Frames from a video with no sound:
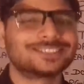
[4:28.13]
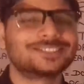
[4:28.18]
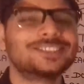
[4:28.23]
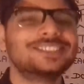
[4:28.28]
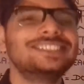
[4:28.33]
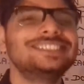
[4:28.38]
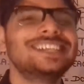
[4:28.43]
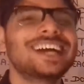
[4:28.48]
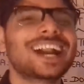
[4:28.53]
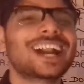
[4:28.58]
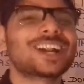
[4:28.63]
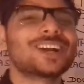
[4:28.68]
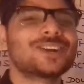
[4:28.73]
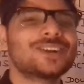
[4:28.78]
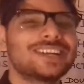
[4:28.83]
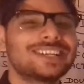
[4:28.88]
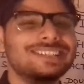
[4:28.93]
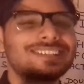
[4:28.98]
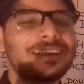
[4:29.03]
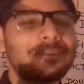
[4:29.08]
So these are
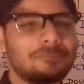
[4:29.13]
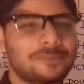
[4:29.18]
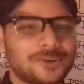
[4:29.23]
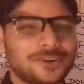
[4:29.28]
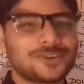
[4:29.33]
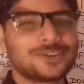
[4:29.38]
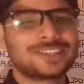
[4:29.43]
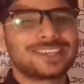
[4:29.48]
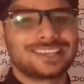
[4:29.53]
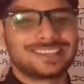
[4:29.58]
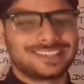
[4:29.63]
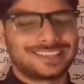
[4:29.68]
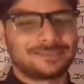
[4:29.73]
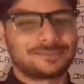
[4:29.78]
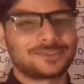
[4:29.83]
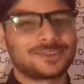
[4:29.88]
known as the photosystem.